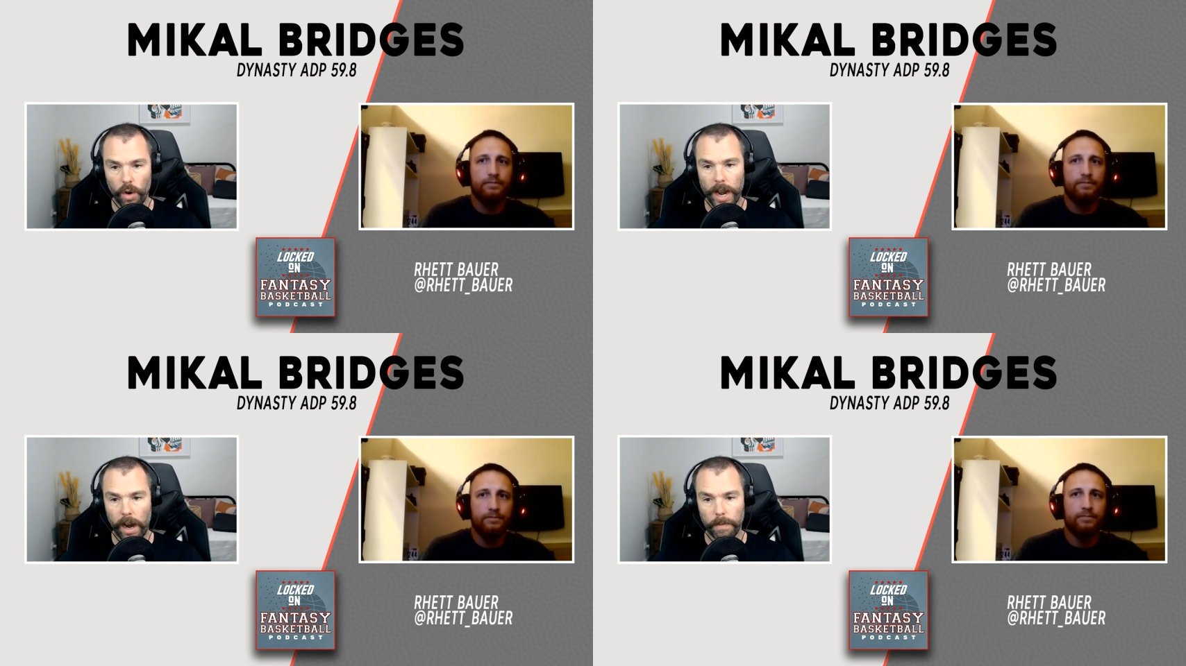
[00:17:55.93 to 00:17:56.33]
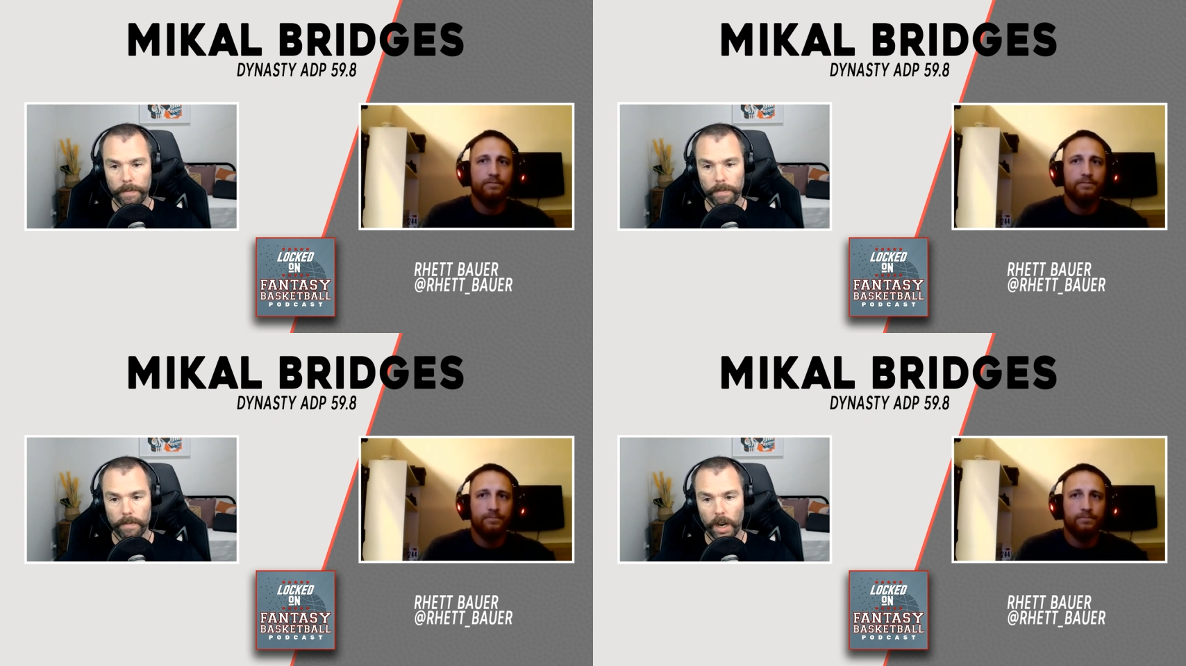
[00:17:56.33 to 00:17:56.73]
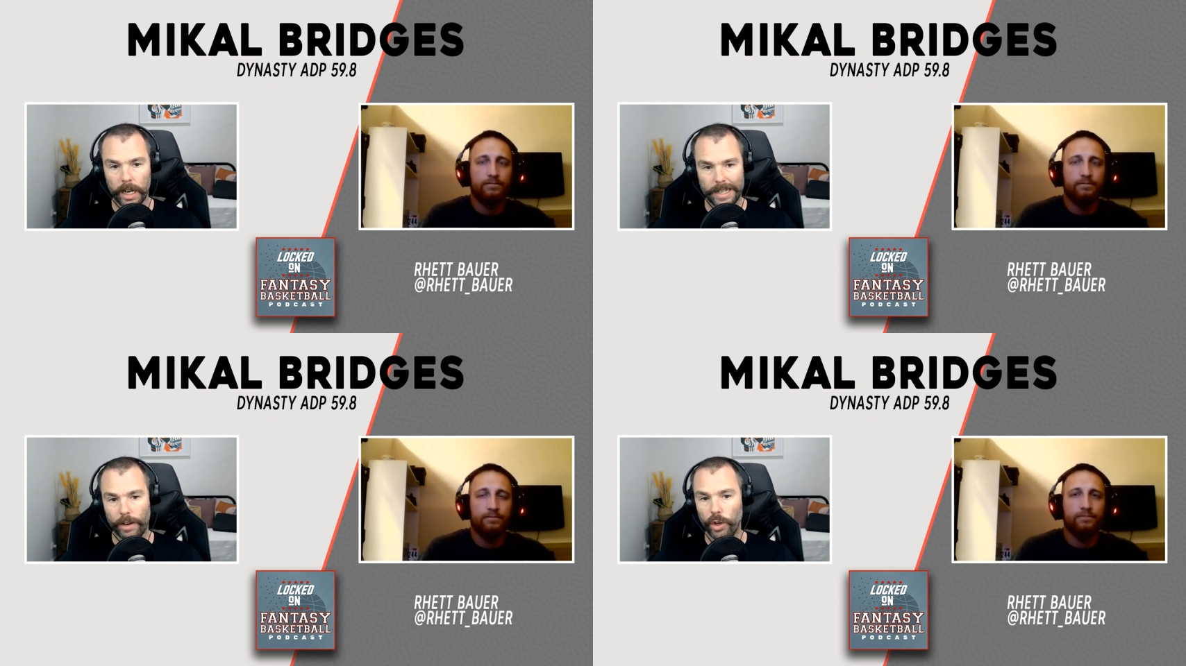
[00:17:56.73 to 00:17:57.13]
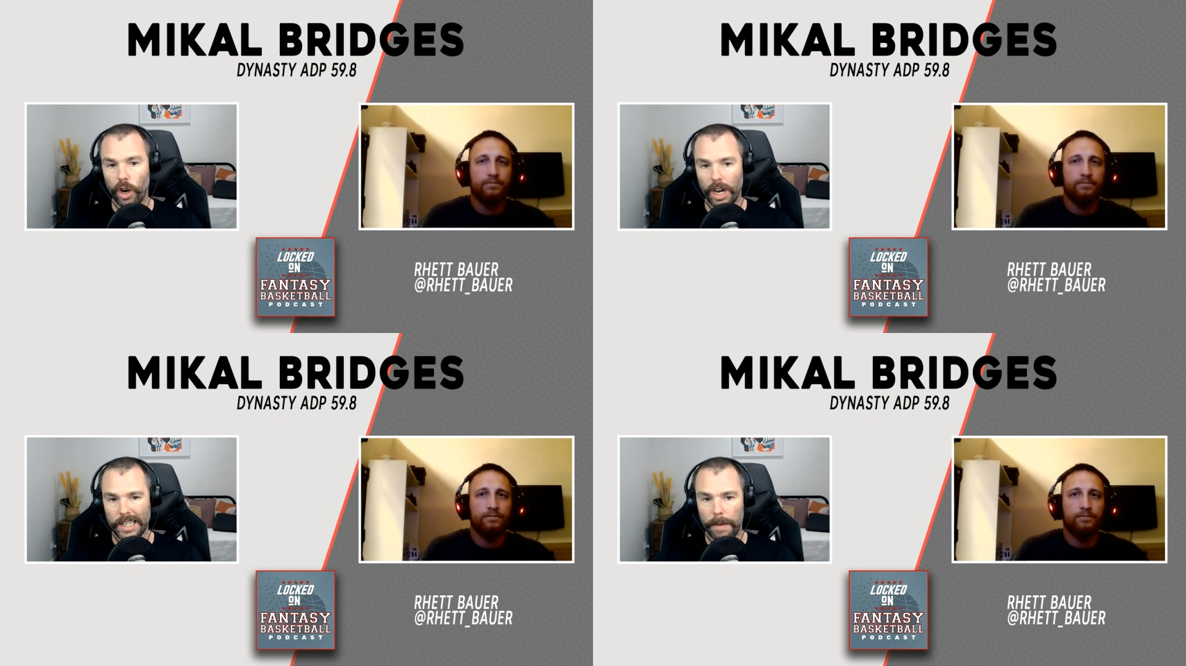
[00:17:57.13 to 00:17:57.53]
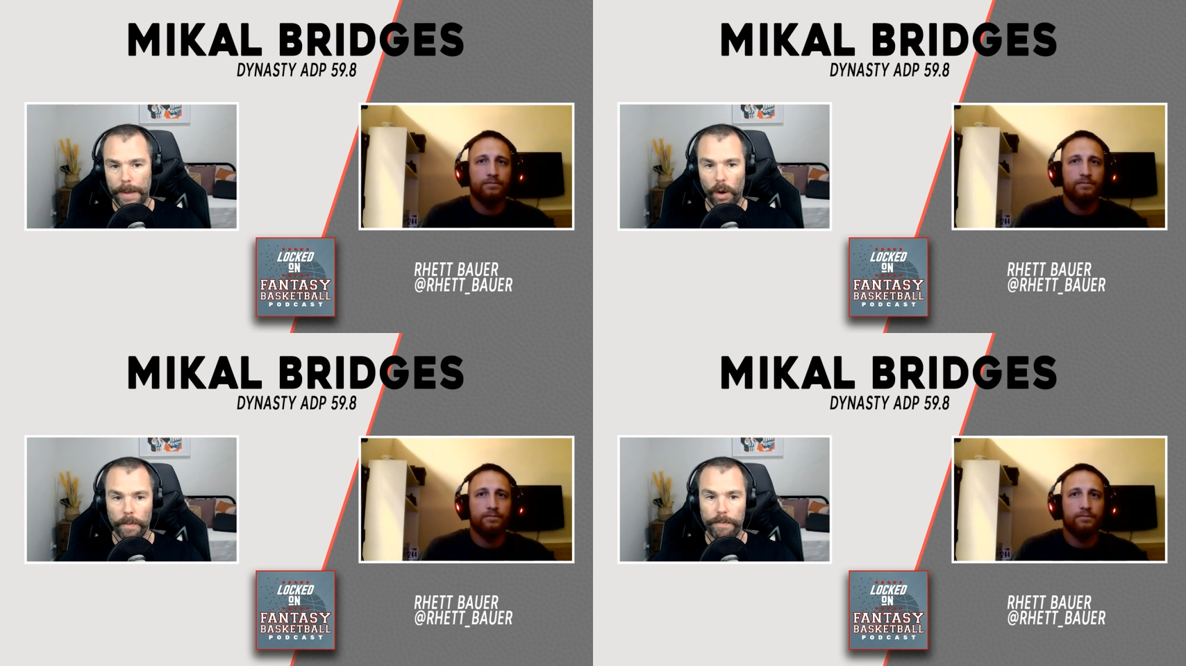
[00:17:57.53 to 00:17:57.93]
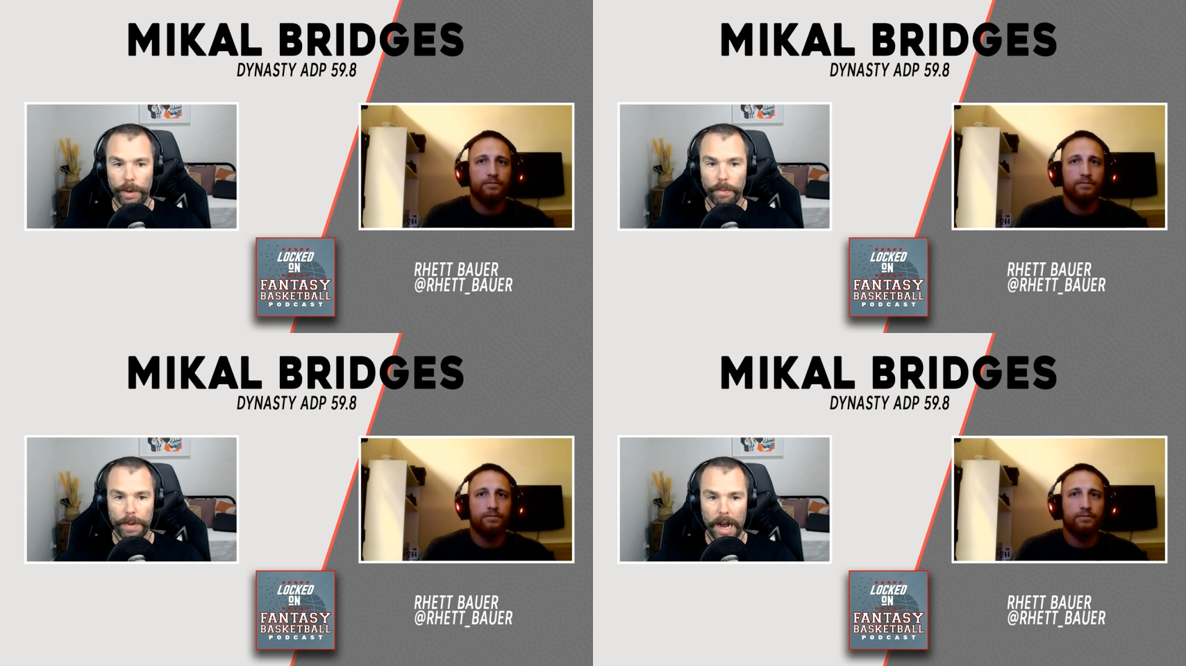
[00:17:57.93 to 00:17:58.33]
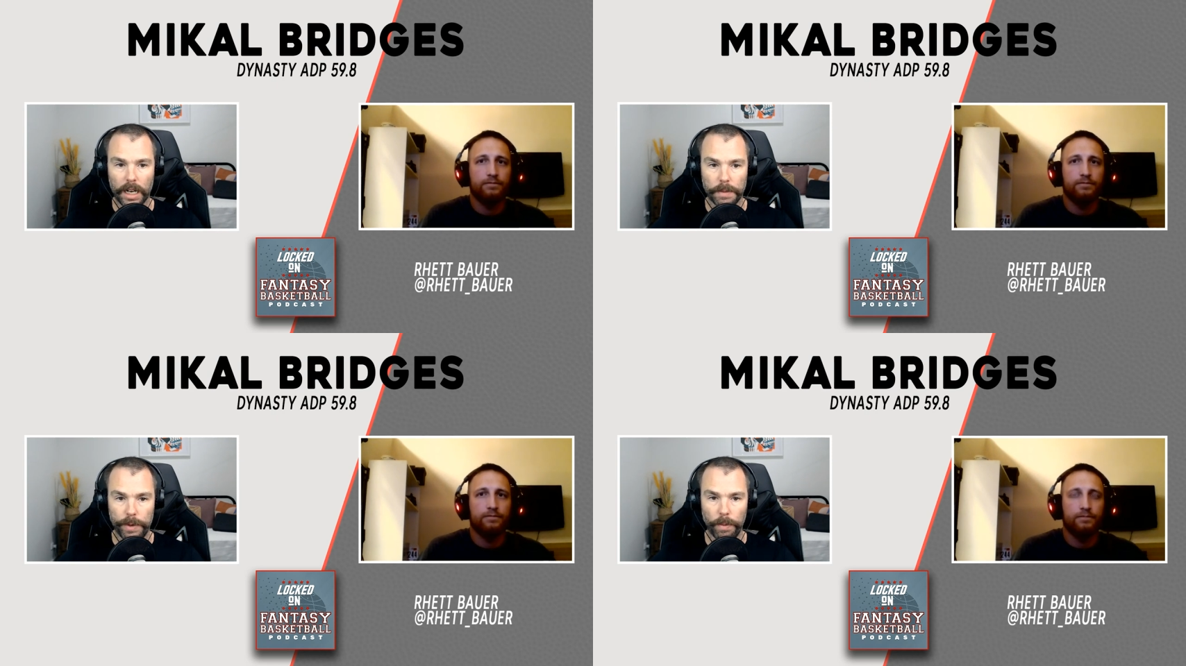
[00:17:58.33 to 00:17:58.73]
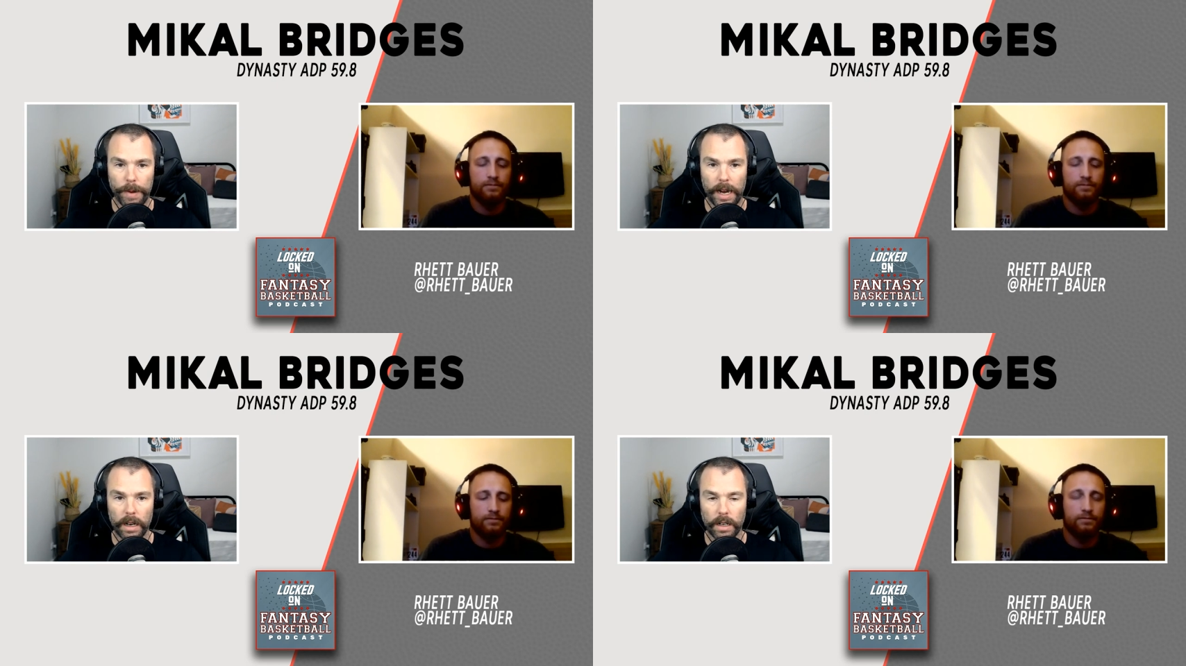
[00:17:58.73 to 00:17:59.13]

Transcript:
Speaker 1: Now, I'm going to tell you guys about Built Bar because Built Bar,